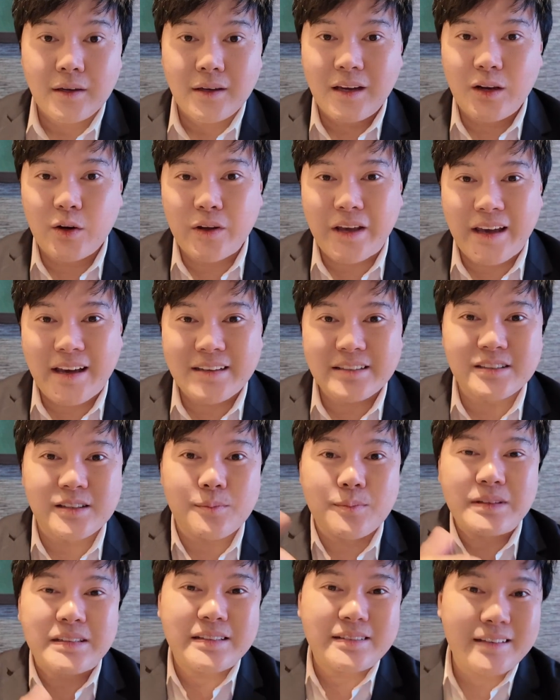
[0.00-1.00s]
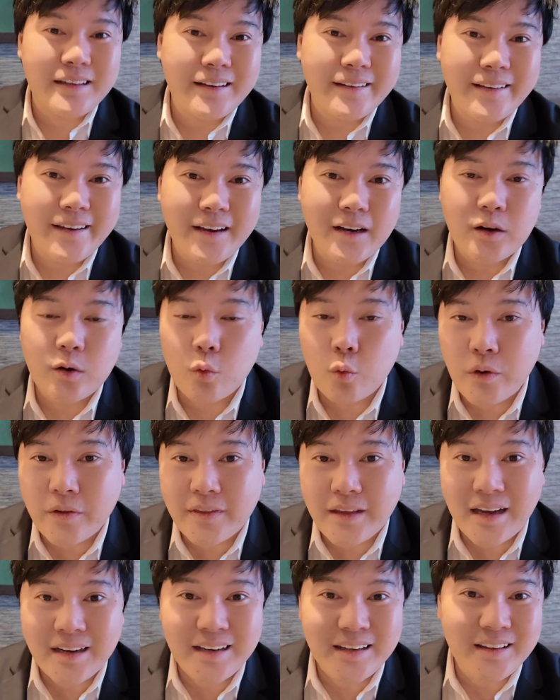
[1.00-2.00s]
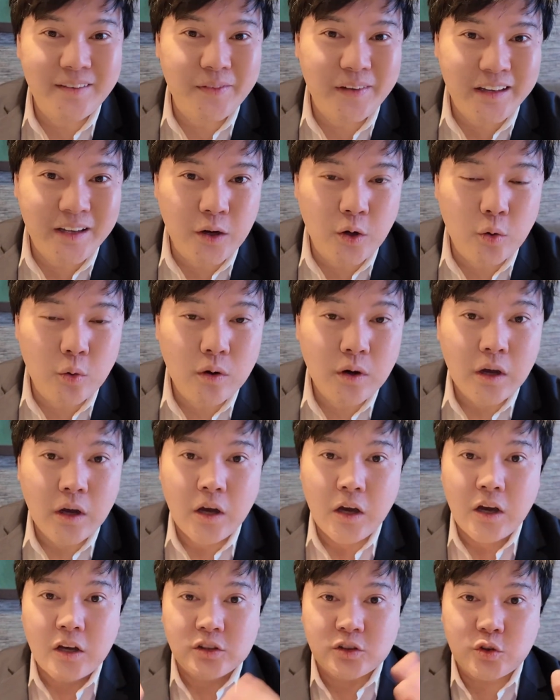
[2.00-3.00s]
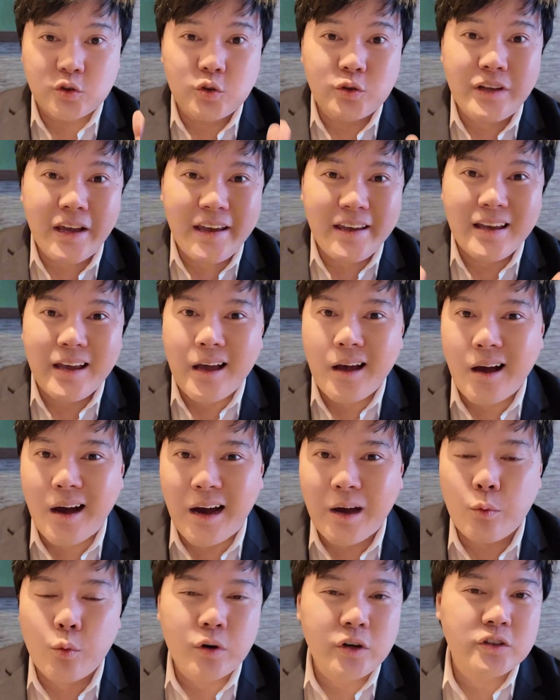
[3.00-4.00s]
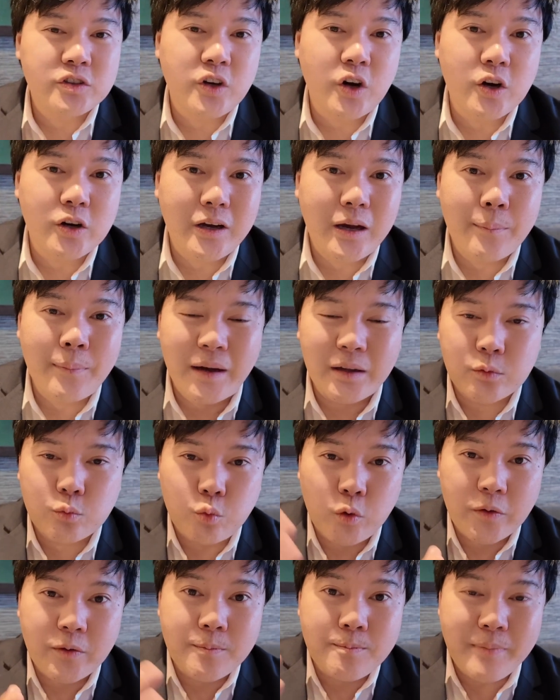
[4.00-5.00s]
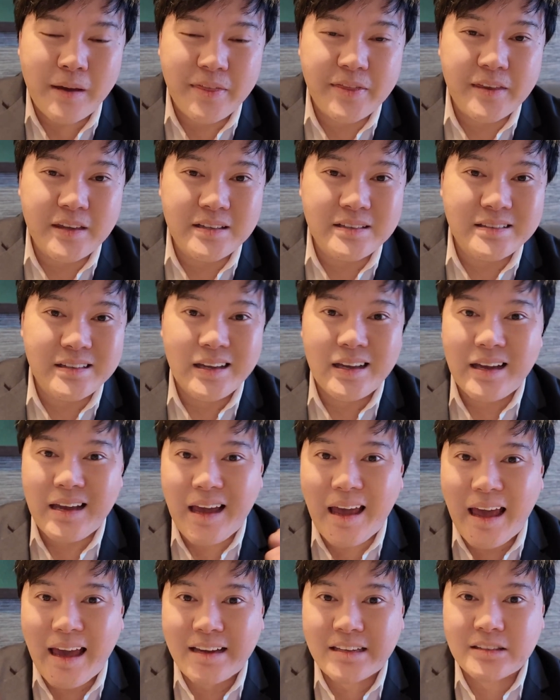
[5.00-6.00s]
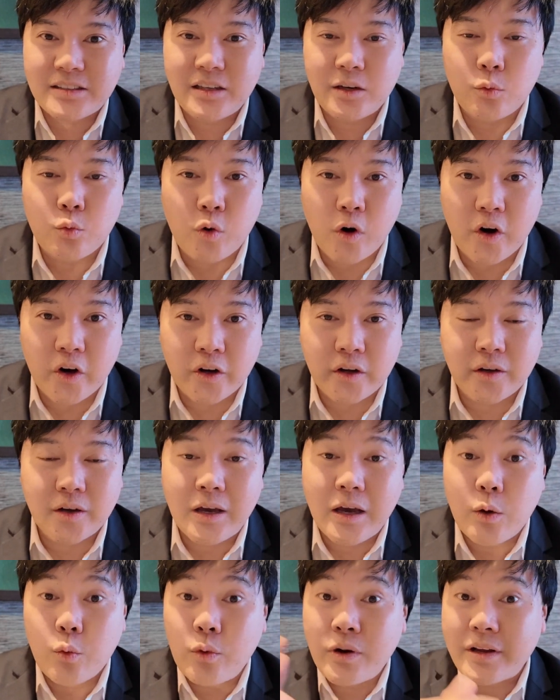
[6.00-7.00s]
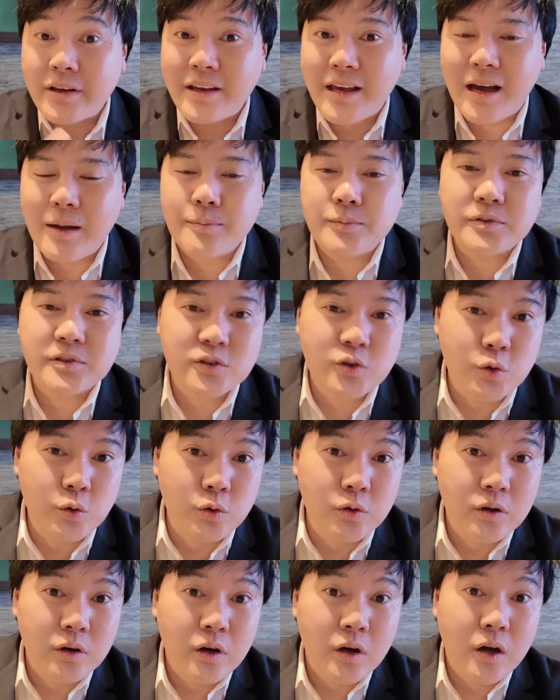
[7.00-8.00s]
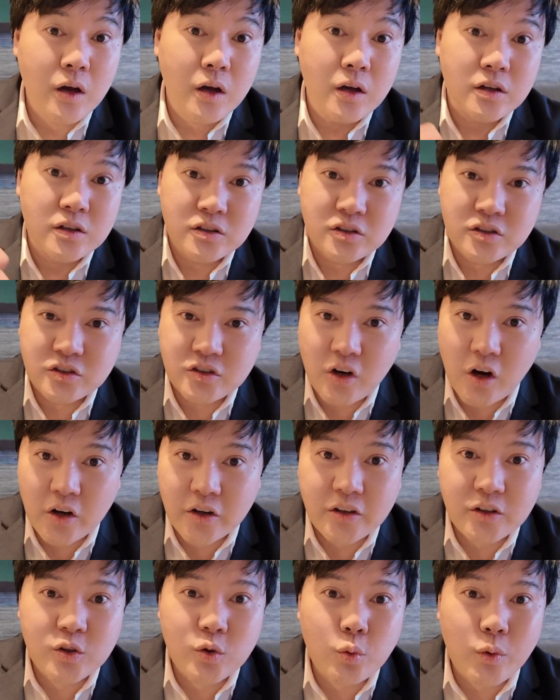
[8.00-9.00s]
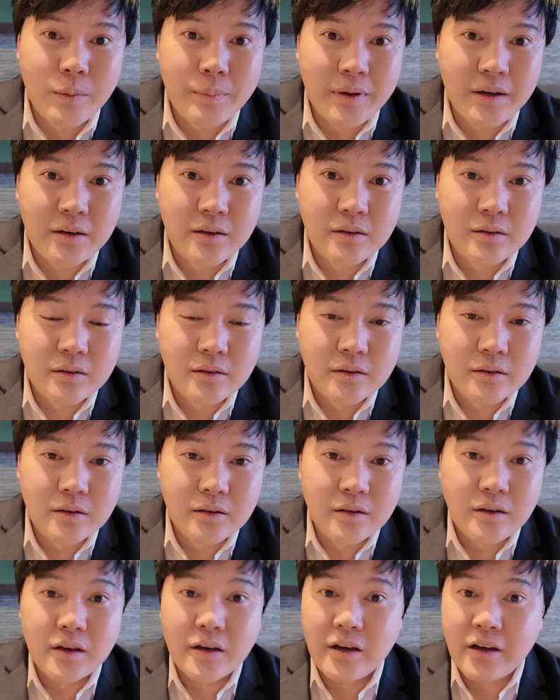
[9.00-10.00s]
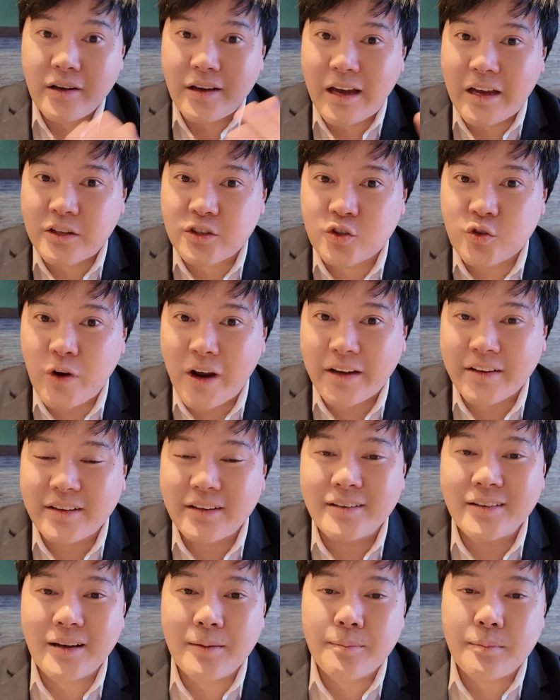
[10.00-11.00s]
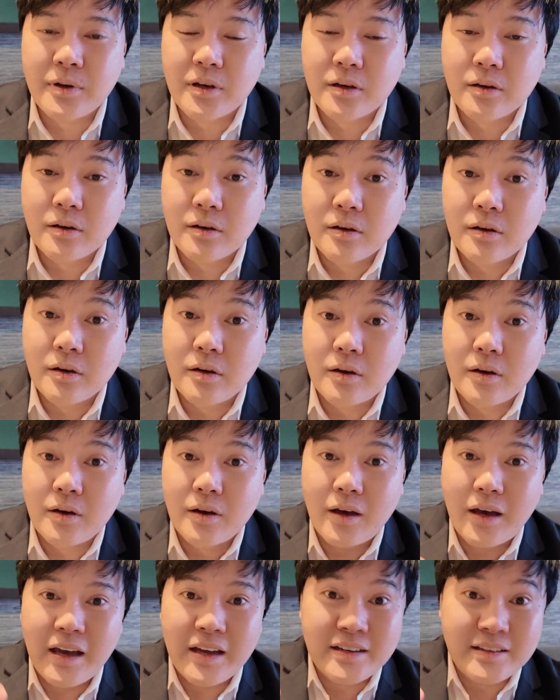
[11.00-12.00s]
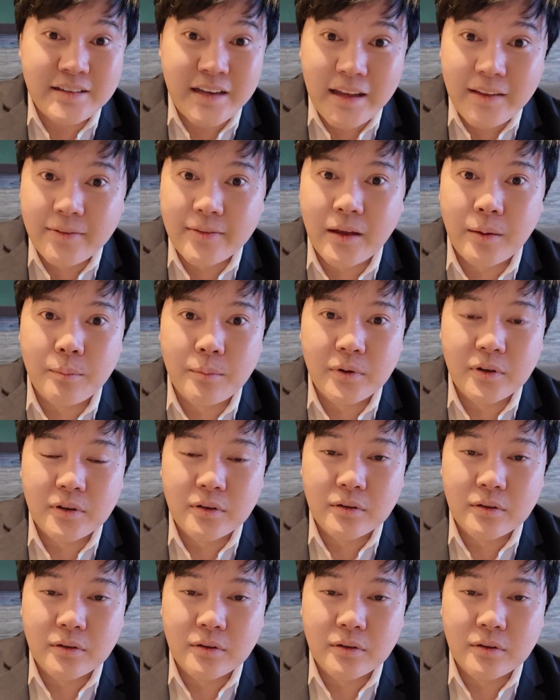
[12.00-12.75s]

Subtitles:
Hello guys, Mrs. Silk here with another video. So today I want to talk about what methods actually work when it comes to talking to women, attracting them, and date them.